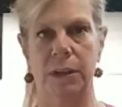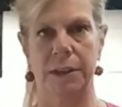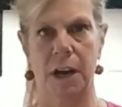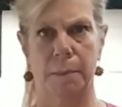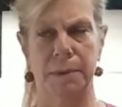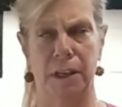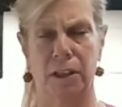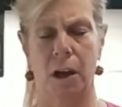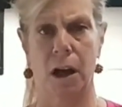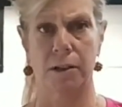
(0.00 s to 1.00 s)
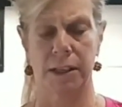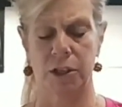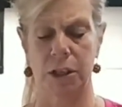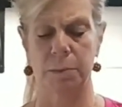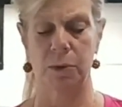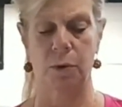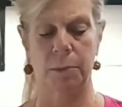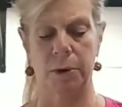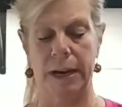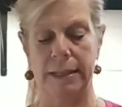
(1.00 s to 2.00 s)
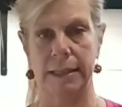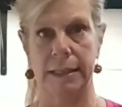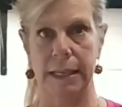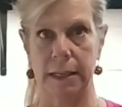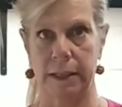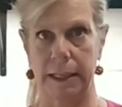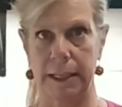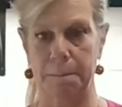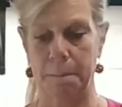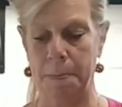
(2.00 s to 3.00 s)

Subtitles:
with an oxygen absorber and sealing it.